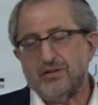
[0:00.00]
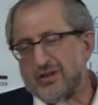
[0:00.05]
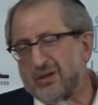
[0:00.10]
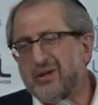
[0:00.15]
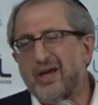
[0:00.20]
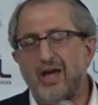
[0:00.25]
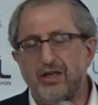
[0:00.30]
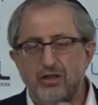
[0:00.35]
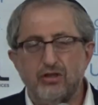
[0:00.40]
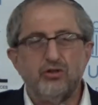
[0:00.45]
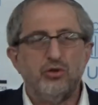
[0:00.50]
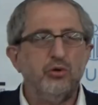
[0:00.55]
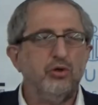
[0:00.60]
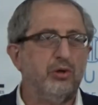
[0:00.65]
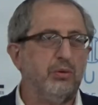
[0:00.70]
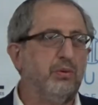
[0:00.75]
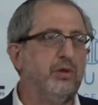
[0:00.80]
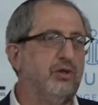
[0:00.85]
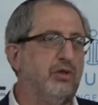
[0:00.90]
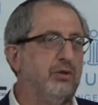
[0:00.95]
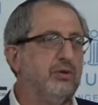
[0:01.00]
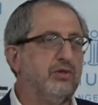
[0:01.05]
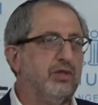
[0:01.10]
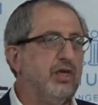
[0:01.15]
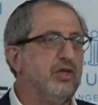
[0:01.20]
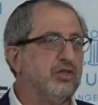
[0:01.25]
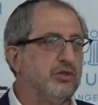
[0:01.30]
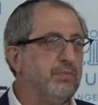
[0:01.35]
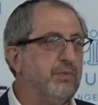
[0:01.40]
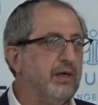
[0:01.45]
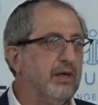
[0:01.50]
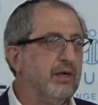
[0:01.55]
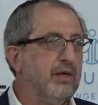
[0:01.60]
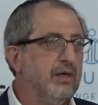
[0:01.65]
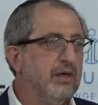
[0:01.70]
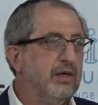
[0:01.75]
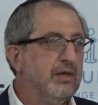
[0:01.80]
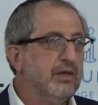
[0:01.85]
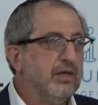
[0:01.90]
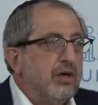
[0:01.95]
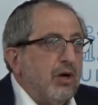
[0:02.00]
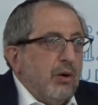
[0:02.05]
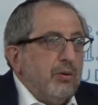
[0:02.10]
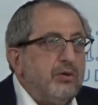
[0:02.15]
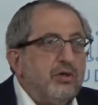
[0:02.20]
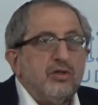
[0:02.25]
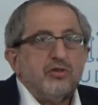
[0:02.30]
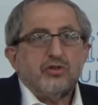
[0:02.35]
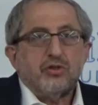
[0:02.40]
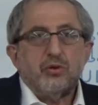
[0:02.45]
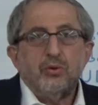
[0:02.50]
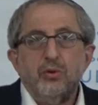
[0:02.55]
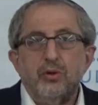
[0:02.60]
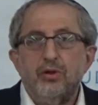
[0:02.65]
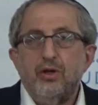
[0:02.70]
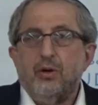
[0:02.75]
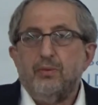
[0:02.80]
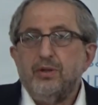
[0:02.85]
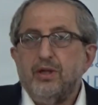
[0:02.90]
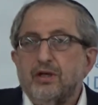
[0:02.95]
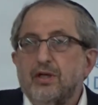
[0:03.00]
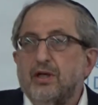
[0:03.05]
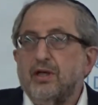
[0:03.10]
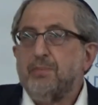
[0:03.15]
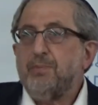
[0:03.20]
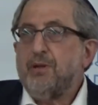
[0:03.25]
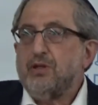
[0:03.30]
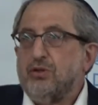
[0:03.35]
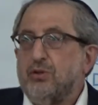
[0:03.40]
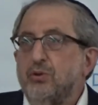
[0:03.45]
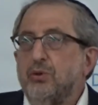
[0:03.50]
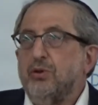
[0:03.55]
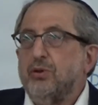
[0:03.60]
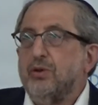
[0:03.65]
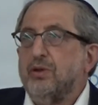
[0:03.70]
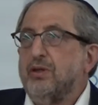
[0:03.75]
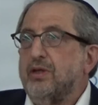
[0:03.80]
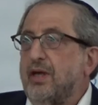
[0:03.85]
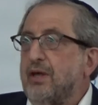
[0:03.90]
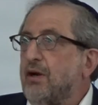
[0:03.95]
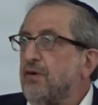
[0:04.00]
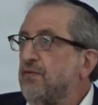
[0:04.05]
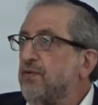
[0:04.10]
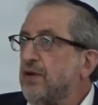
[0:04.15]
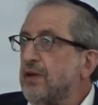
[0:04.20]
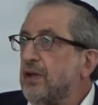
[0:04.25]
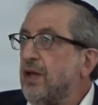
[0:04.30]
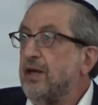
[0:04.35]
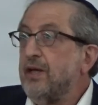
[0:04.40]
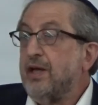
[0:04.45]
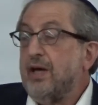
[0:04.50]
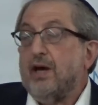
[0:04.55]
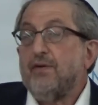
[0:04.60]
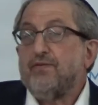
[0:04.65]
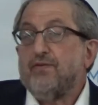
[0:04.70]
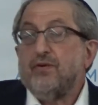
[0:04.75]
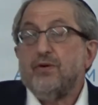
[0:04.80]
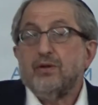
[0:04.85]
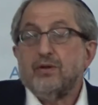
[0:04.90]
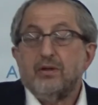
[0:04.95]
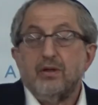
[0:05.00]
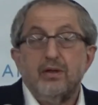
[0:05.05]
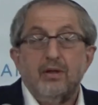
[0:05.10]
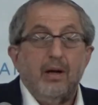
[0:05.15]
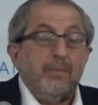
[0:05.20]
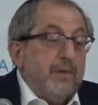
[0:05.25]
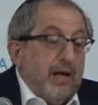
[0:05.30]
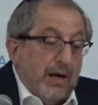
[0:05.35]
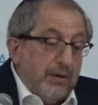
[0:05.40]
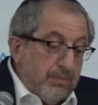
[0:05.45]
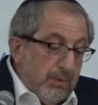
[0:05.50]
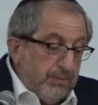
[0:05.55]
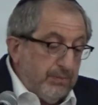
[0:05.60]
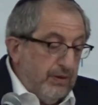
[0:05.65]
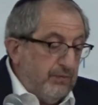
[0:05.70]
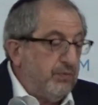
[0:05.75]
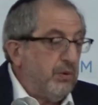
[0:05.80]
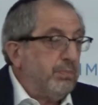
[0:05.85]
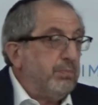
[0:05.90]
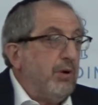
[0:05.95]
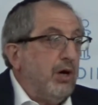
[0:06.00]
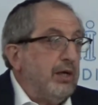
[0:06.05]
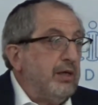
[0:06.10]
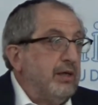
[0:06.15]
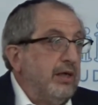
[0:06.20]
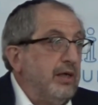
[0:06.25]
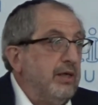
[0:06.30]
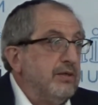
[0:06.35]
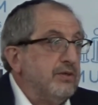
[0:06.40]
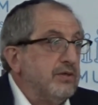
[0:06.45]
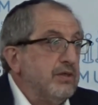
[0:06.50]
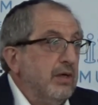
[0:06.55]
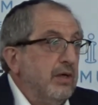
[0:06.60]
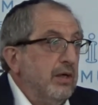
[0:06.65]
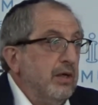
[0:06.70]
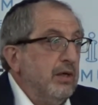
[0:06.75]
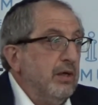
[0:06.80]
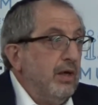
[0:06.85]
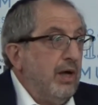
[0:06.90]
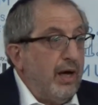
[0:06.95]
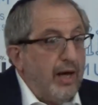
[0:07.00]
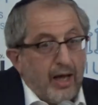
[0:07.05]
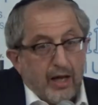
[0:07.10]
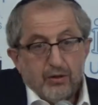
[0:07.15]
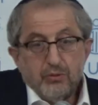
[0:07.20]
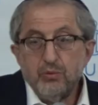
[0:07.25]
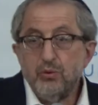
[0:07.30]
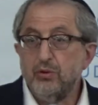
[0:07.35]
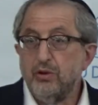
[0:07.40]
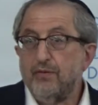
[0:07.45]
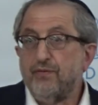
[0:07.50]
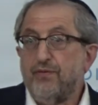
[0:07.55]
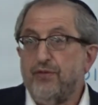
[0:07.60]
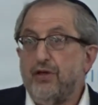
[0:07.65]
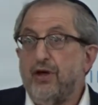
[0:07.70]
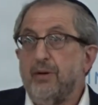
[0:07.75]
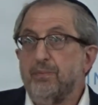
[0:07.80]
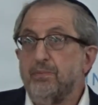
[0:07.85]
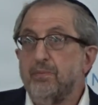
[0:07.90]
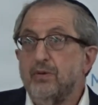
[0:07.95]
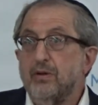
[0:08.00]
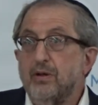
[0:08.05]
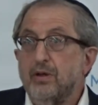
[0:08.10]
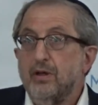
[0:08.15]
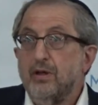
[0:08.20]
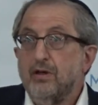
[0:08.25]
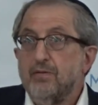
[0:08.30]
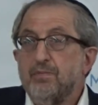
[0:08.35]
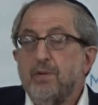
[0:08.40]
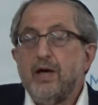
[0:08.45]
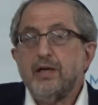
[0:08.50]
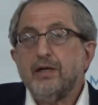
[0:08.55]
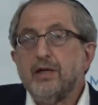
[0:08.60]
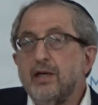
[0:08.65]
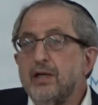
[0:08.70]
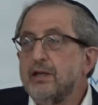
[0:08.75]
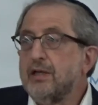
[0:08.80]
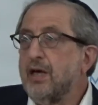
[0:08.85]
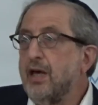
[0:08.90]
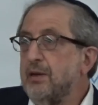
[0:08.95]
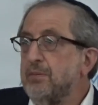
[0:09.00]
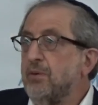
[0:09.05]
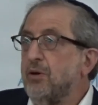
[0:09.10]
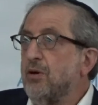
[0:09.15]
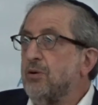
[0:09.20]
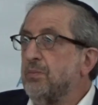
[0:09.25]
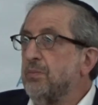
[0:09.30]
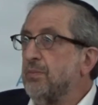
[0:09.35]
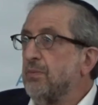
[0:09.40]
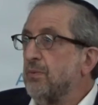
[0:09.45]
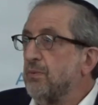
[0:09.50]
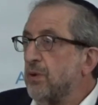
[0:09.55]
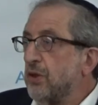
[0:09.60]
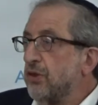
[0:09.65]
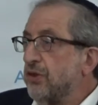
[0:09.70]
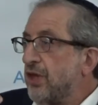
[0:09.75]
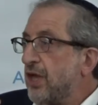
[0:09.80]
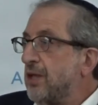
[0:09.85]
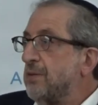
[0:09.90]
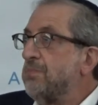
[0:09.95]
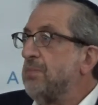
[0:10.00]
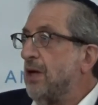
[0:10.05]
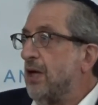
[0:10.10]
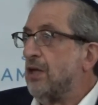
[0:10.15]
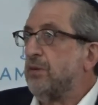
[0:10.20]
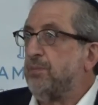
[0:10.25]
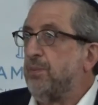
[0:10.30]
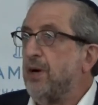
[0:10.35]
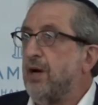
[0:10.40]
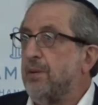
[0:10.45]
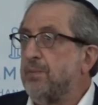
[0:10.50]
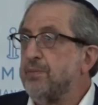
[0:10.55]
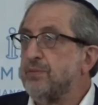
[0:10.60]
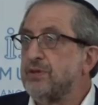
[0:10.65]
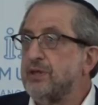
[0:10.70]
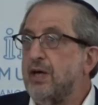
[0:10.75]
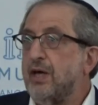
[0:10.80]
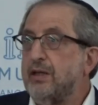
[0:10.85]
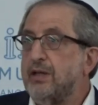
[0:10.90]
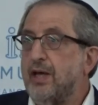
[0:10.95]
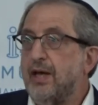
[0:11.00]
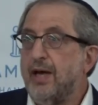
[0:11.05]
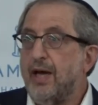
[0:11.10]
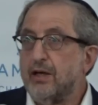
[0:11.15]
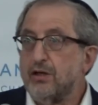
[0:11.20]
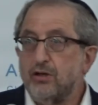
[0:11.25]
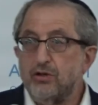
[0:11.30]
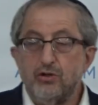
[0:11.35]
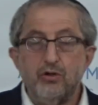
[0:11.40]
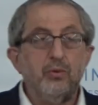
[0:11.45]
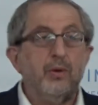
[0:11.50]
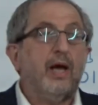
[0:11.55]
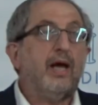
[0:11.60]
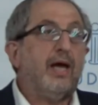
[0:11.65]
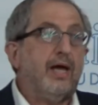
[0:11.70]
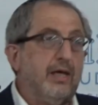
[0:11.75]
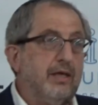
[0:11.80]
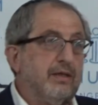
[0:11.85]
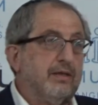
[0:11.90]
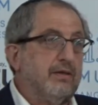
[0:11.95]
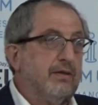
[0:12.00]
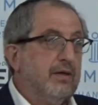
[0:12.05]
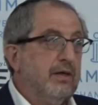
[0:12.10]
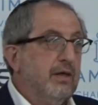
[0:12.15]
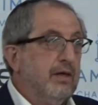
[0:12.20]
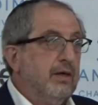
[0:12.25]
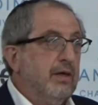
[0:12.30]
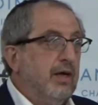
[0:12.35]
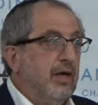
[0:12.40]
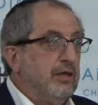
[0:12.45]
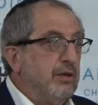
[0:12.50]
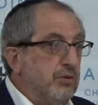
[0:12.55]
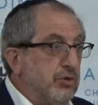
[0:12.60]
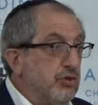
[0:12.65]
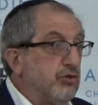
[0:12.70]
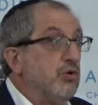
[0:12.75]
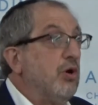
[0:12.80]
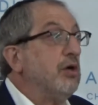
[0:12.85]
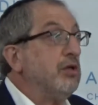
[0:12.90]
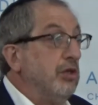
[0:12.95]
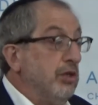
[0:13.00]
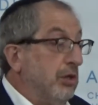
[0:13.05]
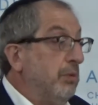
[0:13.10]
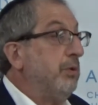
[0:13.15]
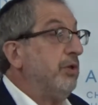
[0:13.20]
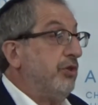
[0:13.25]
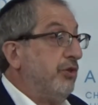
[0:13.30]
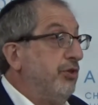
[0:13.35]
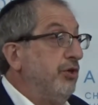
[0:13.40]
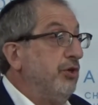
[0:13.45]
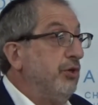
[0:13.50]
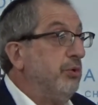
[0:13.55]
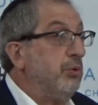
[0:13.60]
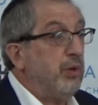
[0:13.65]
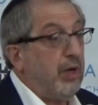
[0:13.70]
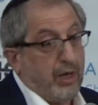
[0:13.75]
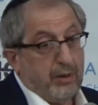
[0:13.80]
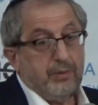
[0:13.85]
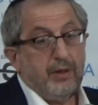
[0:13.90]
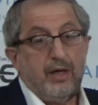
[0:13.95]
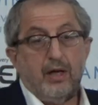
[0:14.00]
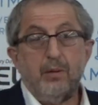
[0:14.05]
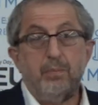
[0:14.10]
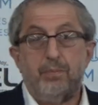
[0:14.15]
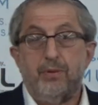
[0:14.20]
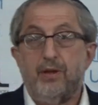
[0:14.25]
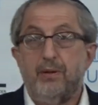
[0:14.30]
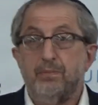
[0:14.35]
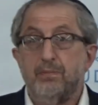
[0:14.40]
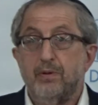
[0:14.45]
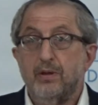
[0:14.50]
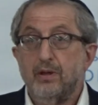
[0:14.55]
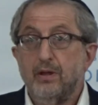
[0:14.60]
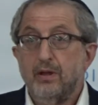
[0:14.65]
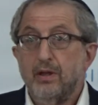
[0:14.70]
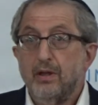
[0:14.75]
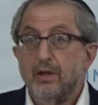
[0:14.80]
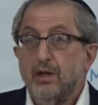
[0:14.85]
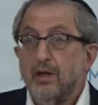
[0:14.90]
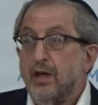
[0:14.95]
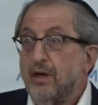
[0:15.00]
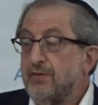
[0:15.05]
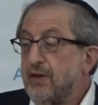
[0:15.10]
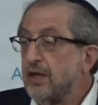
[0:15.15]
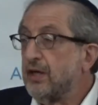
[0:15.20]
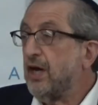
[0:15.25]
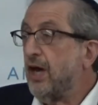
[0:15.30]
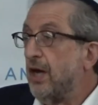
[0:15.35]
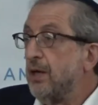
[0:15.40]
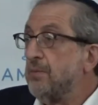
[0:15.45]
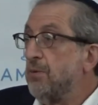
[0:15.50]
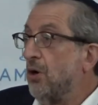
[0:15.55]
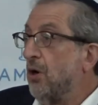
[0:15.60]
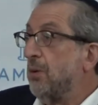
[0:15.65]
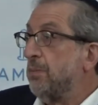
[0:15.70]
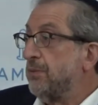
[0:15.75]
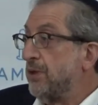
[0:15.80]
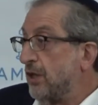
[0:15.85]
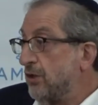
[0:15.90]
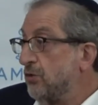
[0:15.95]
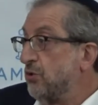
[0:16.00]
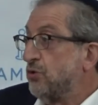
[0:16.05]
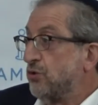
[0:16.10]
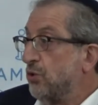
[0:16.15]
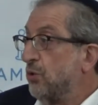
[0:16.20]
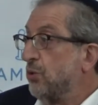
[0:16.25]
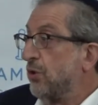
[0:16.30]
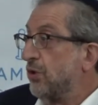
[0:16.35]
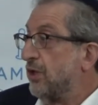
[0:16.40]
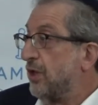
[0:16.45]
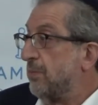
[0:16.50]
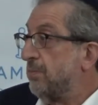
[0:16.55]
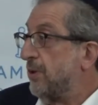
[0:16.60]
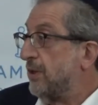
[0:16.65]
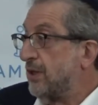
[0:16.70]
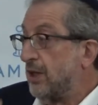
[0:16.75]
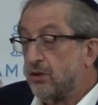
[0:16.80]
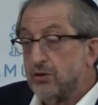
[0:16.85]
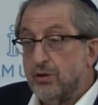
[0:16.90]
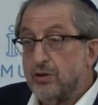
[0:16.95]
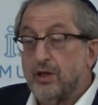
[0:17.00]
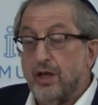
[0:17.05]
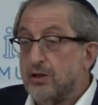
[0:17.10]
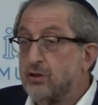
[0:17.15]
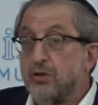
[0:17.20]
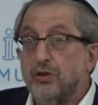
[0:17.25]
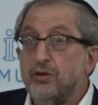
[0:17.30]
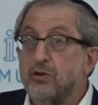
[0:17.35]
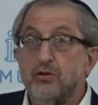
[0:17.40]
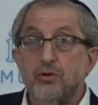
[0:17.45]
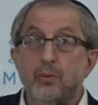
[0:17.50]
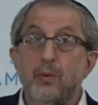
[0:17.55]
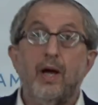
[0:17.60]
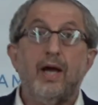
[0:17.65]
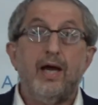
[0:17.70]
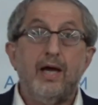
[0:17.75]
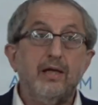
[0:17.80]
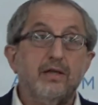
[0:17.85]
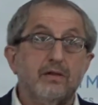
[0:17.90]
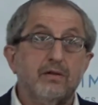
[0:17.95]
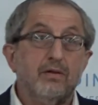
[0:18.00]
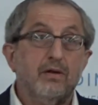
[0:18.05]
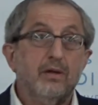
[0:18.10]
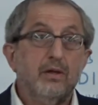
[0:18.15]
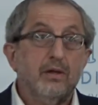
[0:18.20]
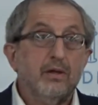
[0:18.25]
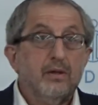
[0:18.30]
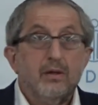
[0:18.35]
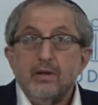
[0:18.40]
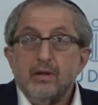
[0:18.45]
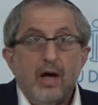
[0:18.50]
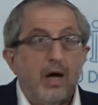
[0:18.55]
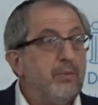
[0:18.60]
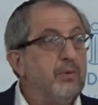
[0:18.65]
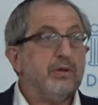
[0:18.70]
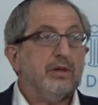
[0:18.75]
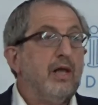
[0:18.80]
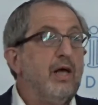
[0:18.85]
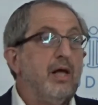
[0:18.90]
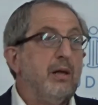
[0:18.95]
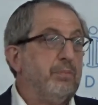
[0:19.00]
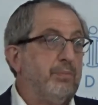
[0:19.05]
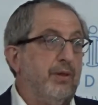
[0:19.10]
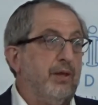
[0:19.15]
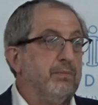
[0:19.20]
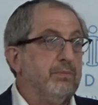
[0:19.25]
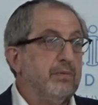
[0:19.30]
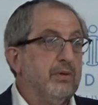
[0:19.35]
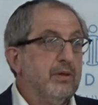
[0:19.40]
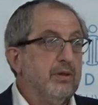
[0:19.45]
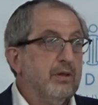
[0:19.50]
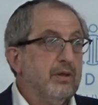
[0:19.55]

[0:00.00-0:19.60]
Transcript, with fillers: It's okay, the tutor will do, teach me. They're going to school knowing they're going to be tutored and they don't feel any effort. I mean, I remember even with my kids, I had a rule of thumb. My kid came home with 10 math problems and they had, could do eight, and they were struggling with two, I would help them. If they came home, they knew two of them and they, could, they couldn't do eight, I wouldn't help them.